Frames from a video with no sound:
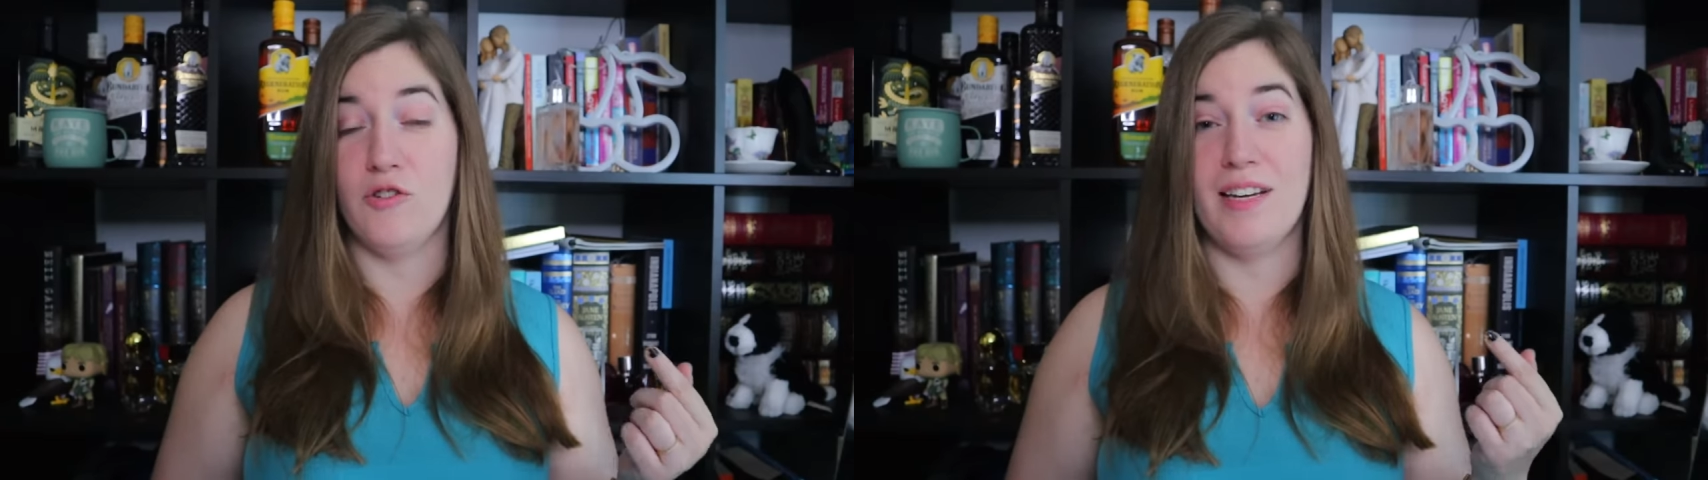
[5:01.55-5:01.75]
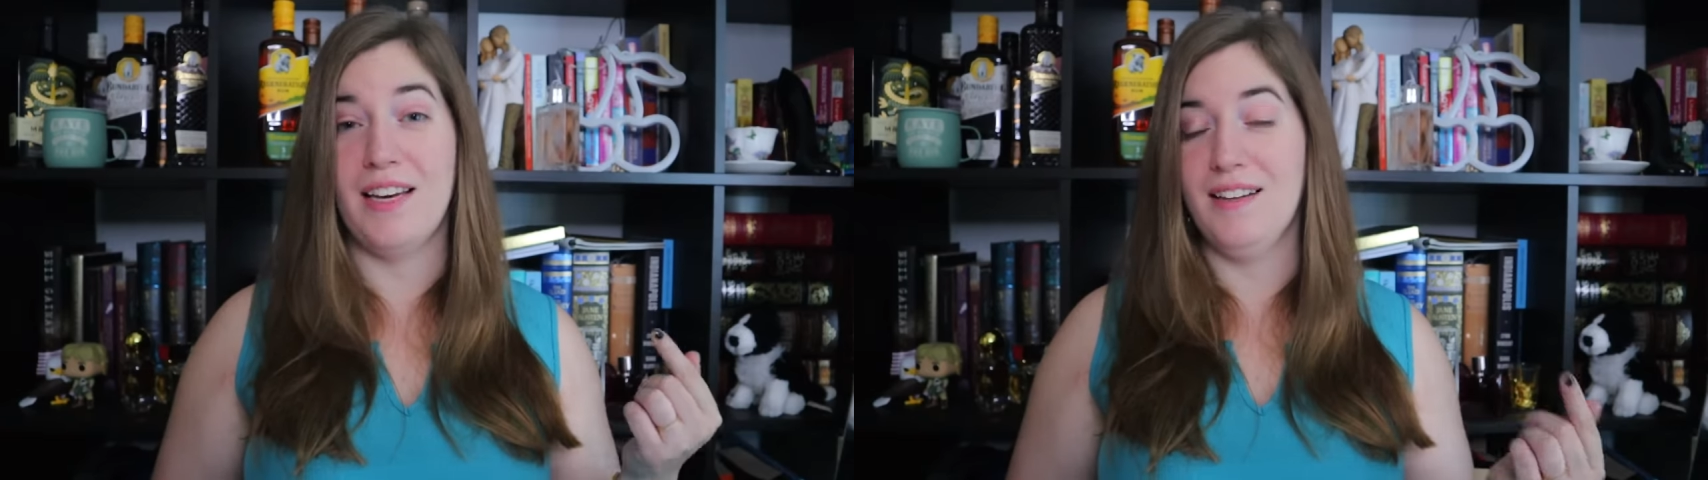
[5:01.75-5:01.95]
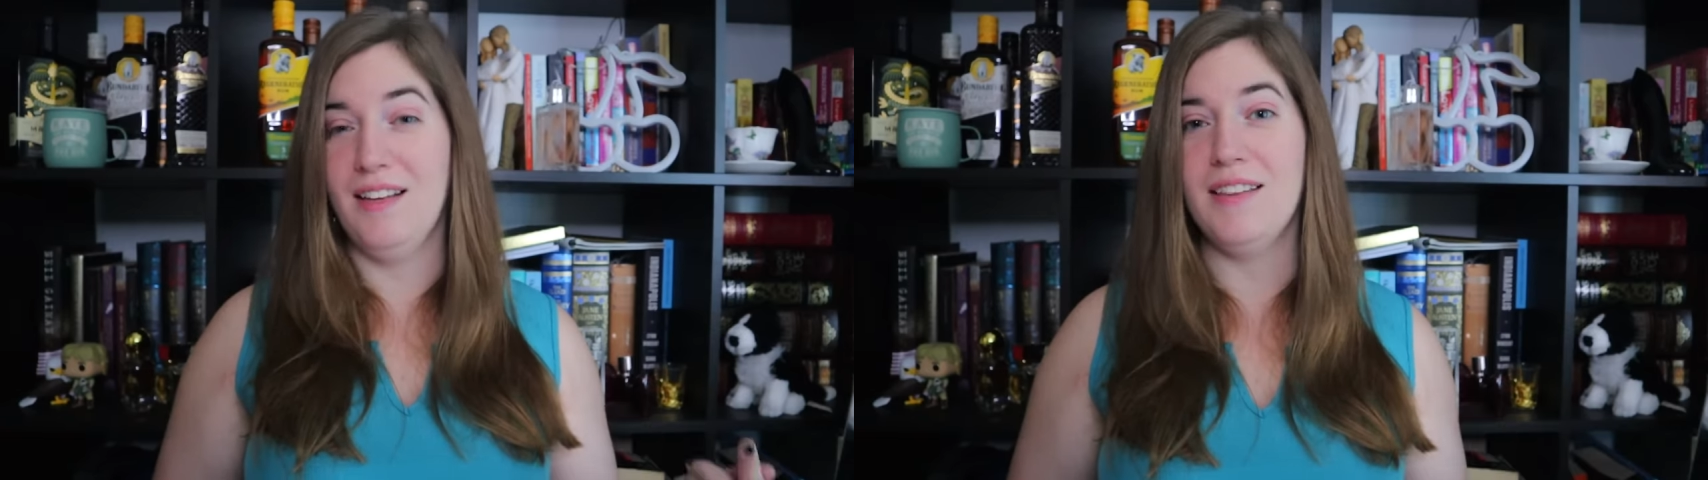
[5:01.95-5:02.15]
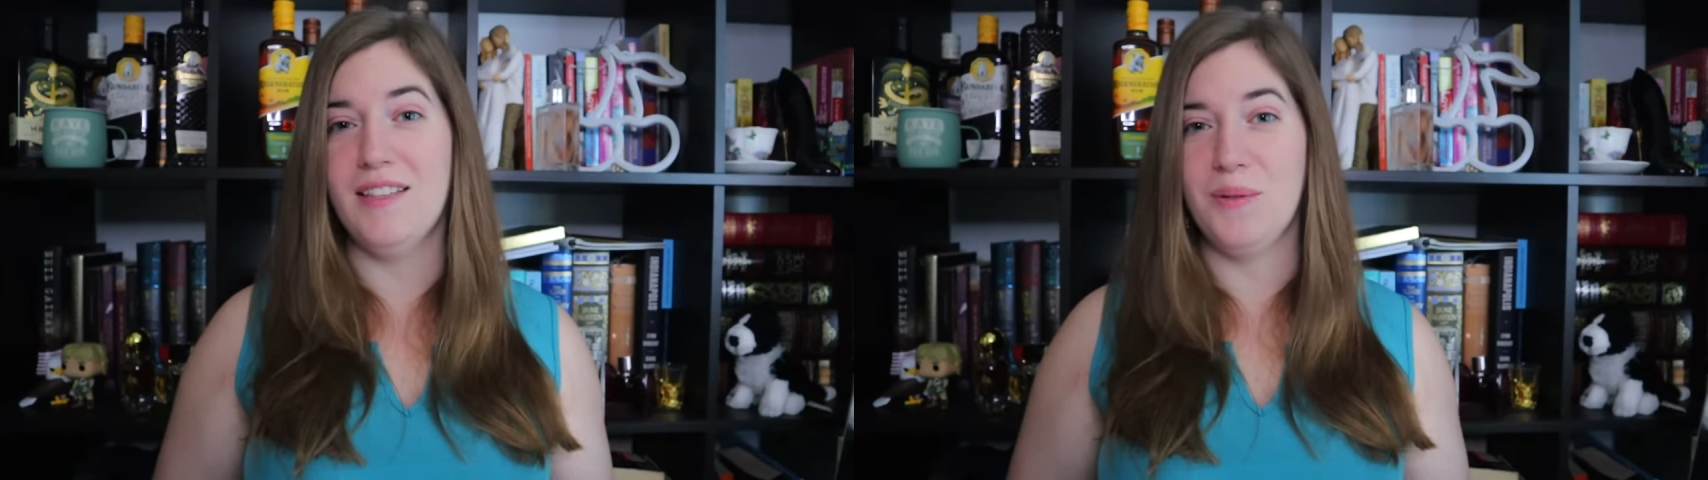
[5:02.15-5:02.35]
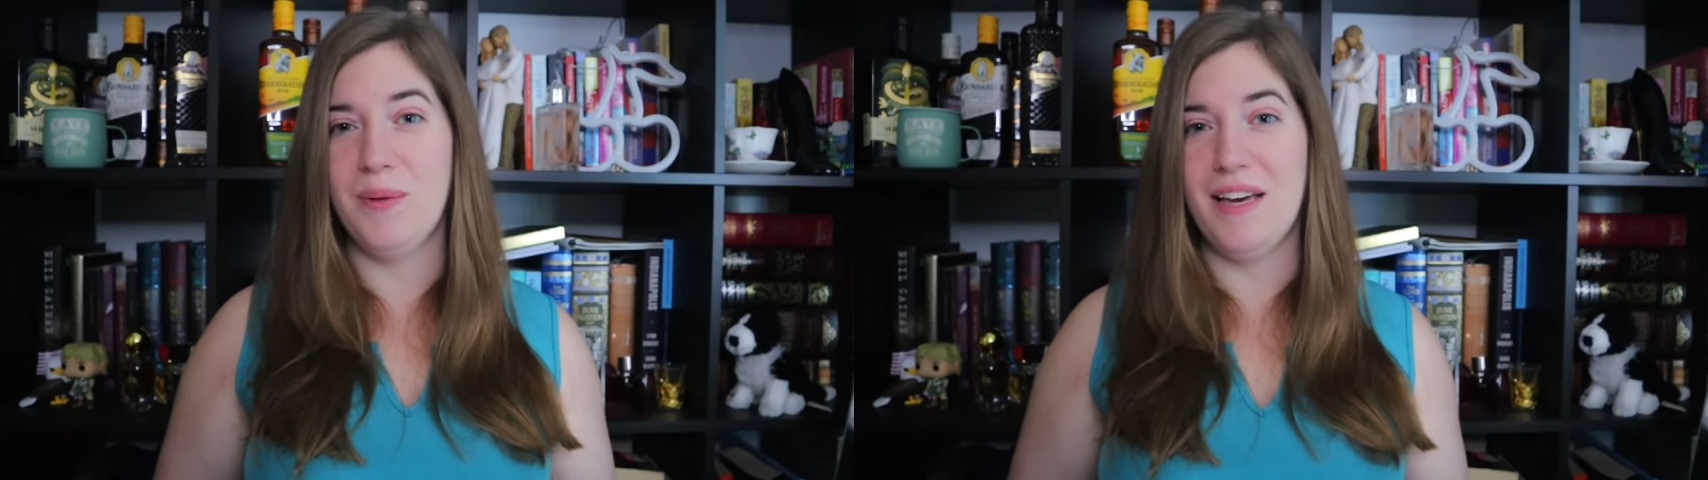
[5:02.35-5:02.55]
drinking a lot
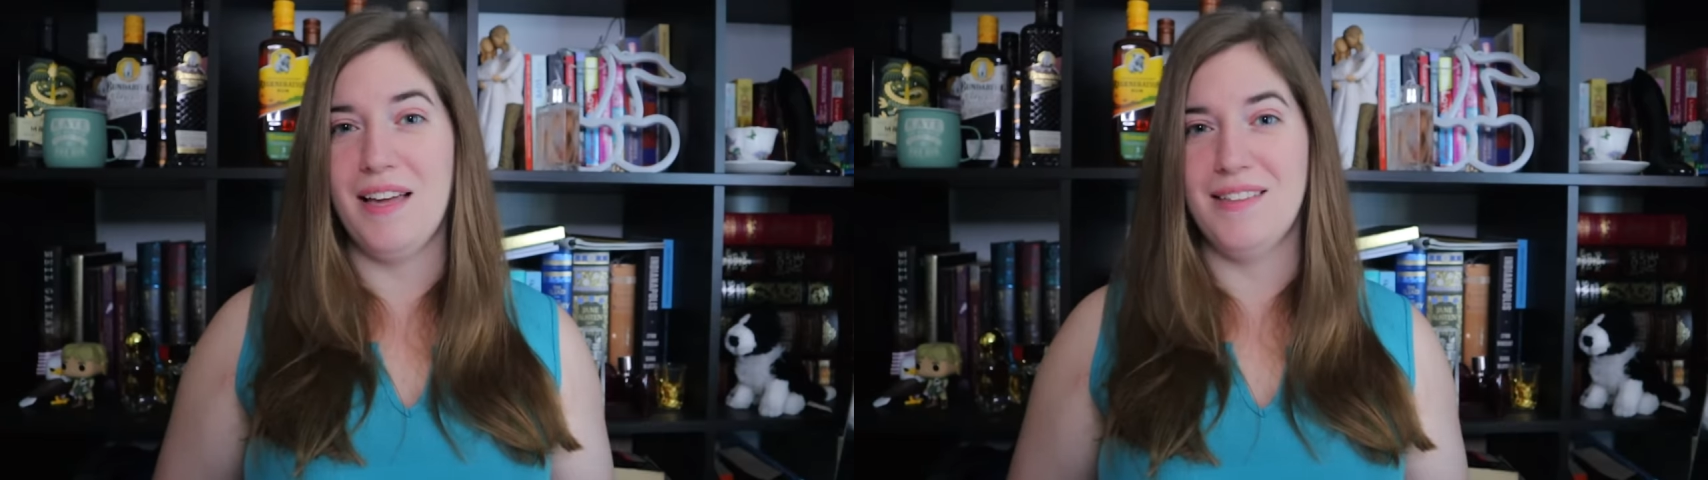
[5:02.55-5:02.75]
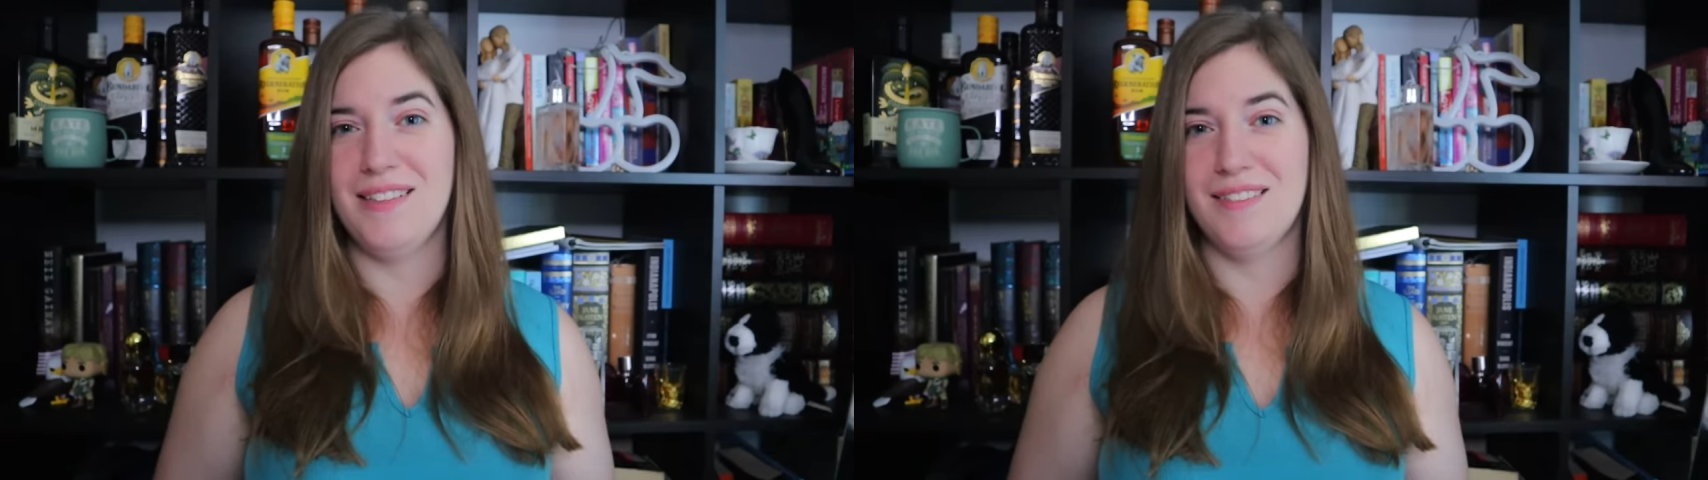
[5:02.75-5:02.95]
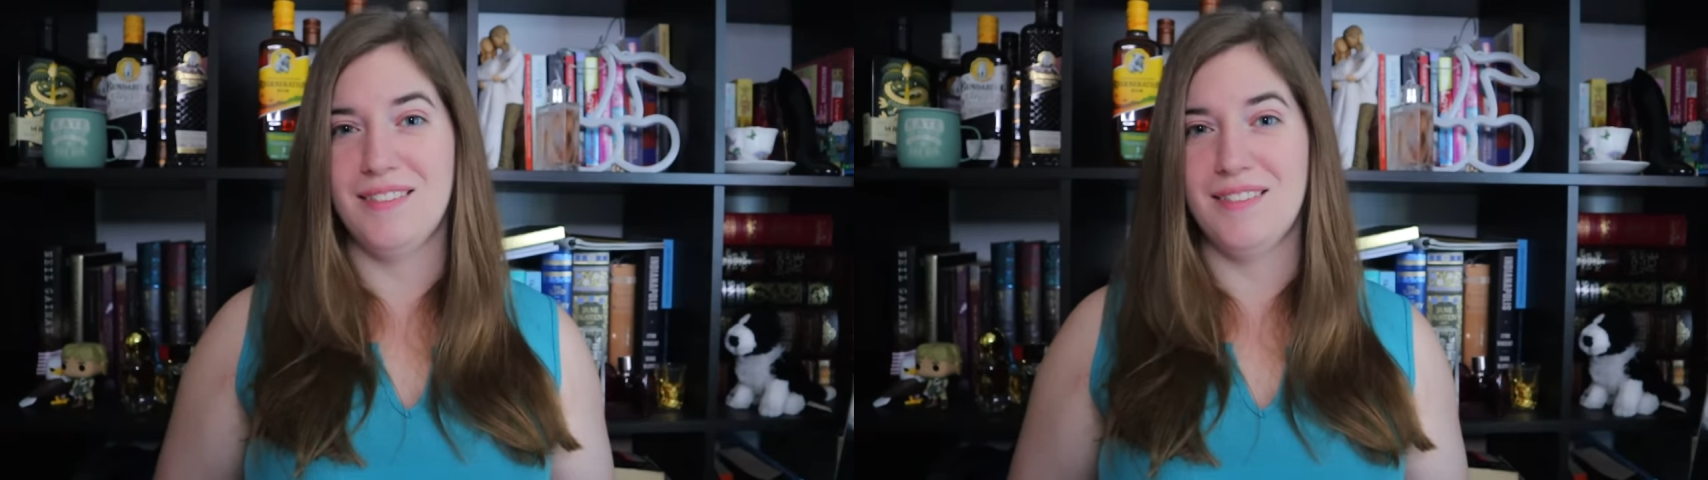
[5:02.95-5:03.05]
this weekend.